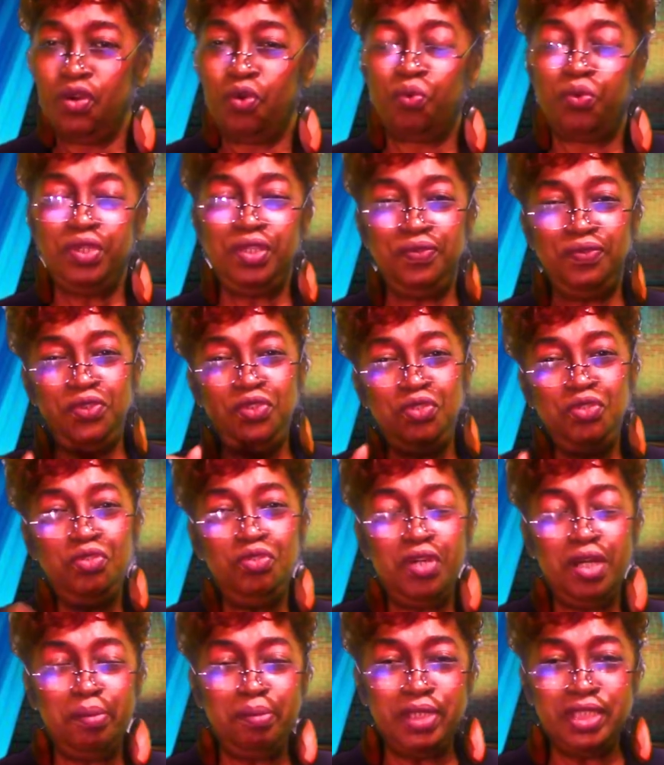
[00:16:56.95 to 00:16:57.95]
What if you
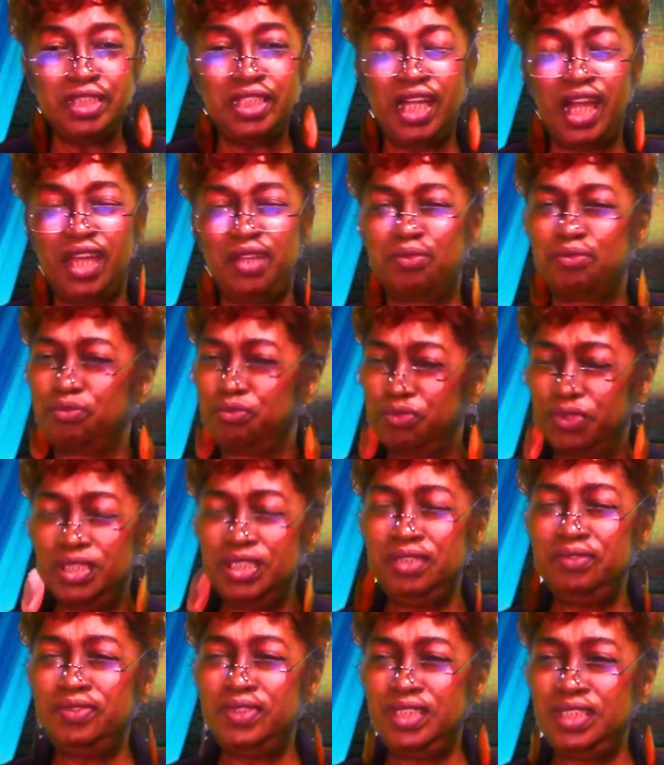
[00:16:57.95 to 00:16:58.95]
knew how much God
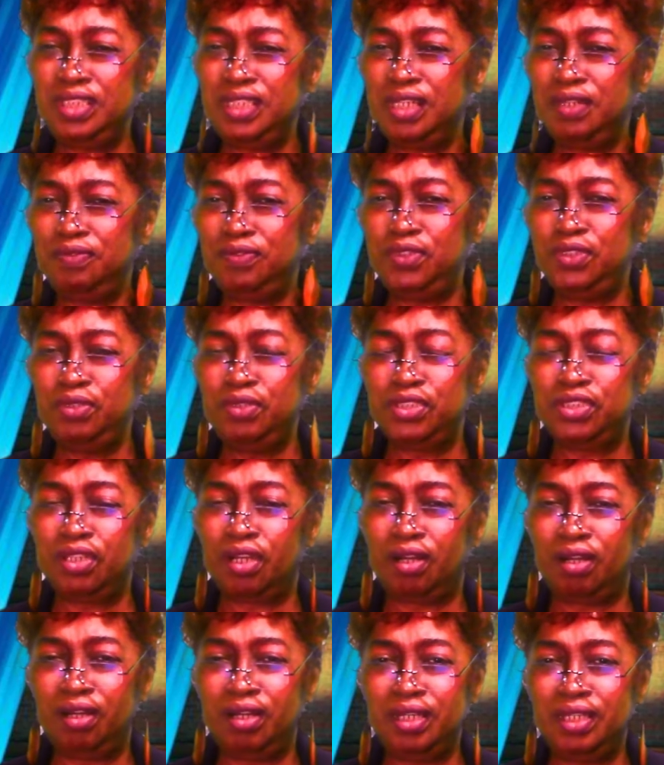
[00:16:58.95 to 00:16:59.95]
really, really loved you in
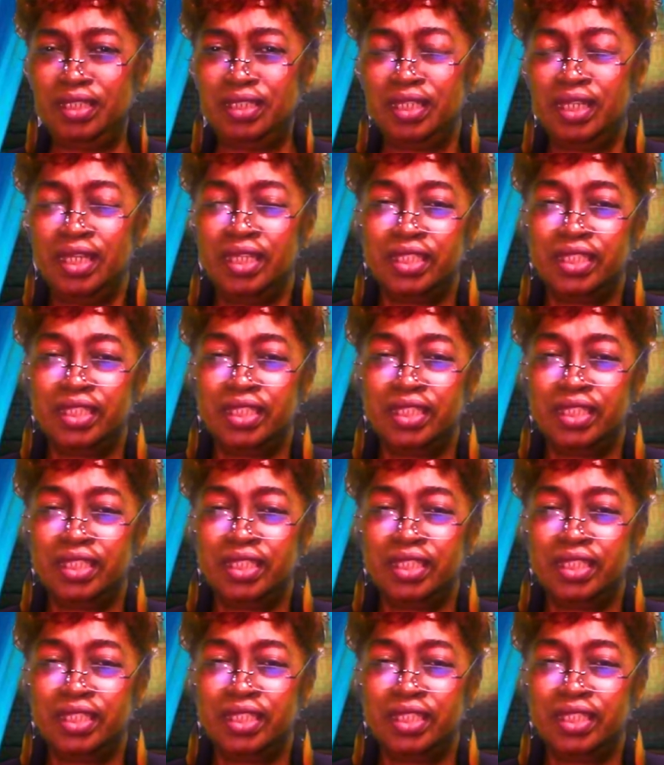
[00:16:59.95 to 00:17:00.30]
your heart?